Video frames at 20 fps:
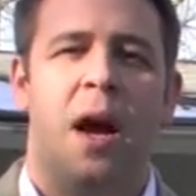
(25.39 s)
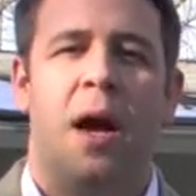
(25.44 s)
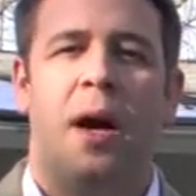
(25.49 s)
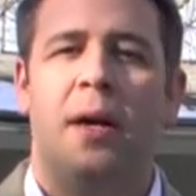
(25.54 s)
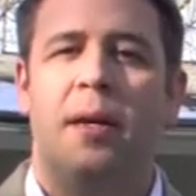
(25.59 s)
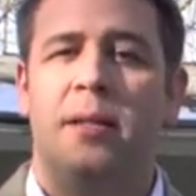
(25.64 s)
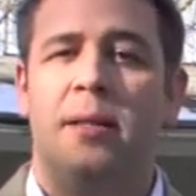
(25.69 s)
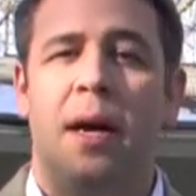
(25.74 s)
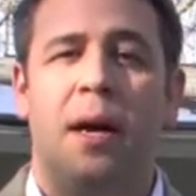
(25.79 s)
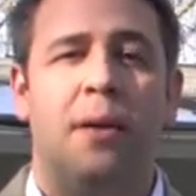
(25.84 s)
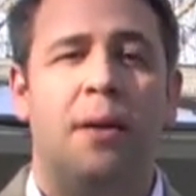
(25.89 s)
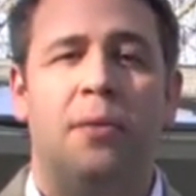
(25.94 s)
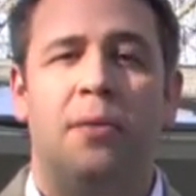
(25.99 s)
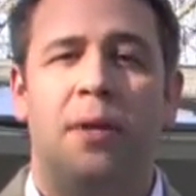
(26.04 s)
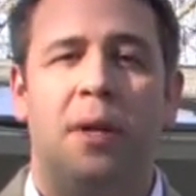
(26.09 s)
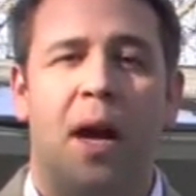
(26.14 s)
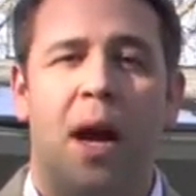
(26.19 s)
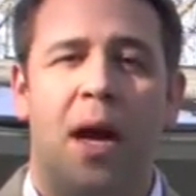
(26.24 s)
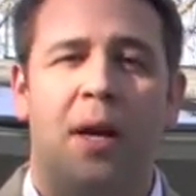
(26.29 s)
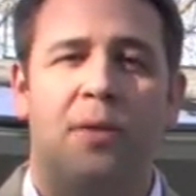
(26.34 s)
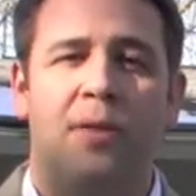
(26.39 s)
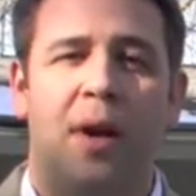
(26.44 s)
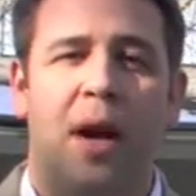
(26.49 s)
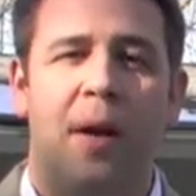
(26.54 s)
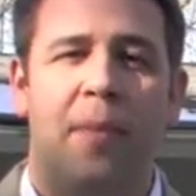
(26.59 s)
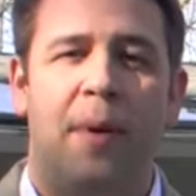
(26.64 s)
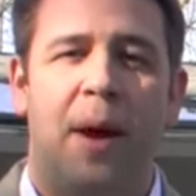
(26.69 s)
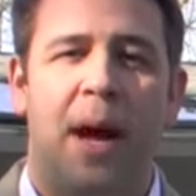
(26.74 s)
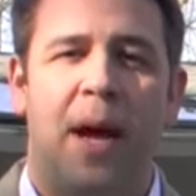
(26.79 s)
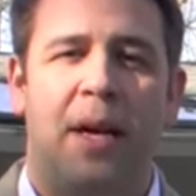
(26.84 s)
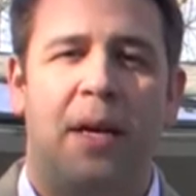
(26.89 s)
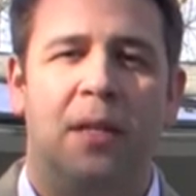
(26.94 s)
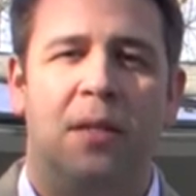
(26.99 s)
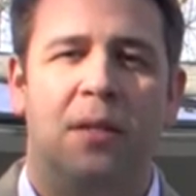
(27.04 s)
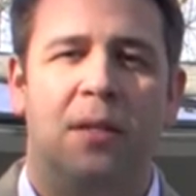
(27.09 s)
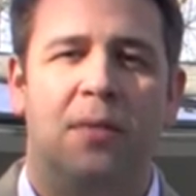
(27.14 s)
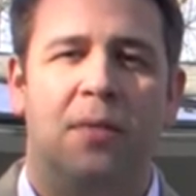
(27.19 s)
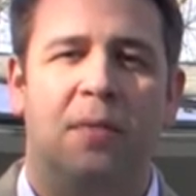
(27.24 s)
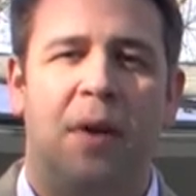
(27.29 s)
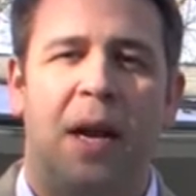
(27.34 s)
uh, download the contract
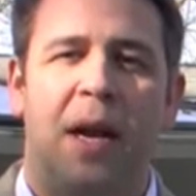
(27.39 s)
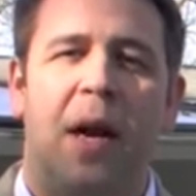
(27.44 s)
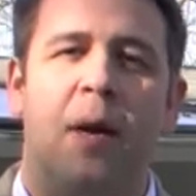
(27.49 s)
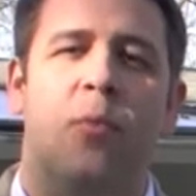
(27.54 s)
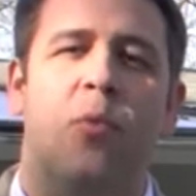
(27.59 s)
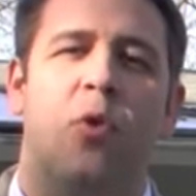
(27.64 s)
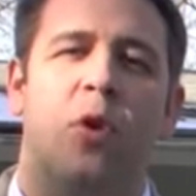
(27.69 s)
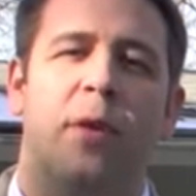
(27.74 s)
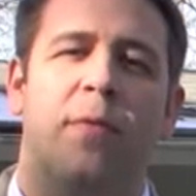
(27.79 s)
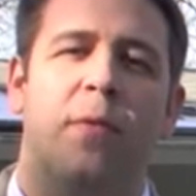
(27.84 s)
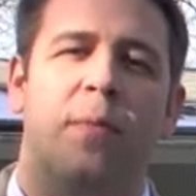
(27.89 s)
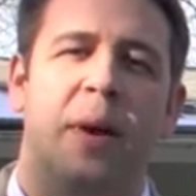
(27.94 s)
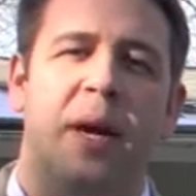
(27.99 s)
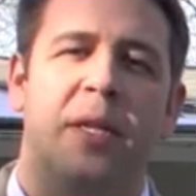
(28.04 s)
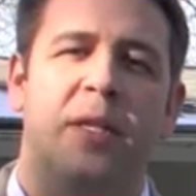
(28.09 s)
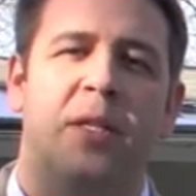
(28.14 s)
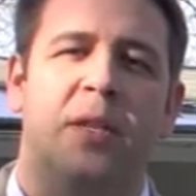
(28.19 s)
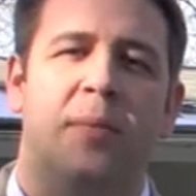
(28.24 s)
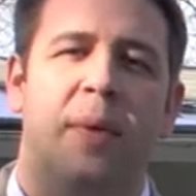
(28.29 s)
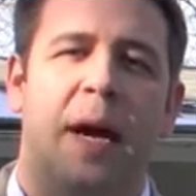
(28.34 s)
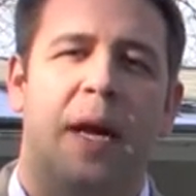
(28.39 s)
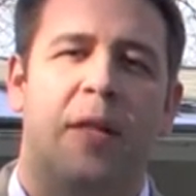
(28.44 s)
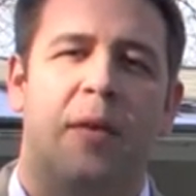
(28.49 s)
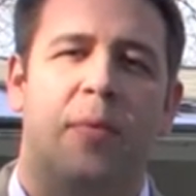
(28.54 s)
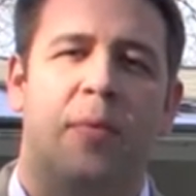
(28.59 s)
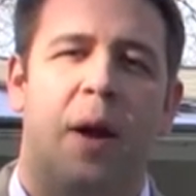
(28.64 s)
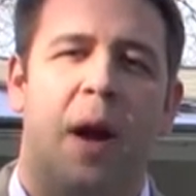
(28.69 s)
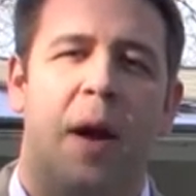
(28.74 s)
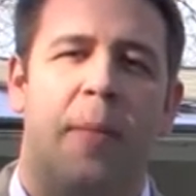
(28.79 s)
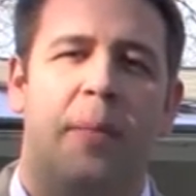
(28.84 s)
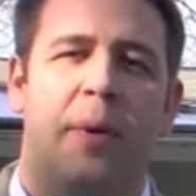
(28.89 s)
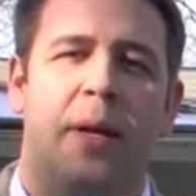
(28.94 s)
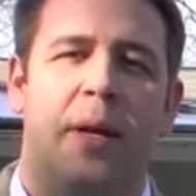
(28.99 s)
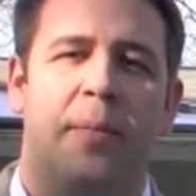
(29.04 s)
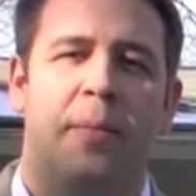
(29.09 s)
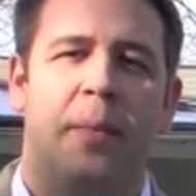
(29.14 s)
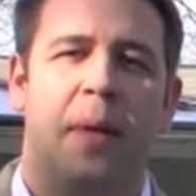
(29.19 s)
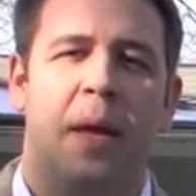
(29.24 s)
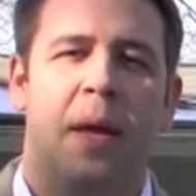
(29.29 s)
package, and find out more information about the property.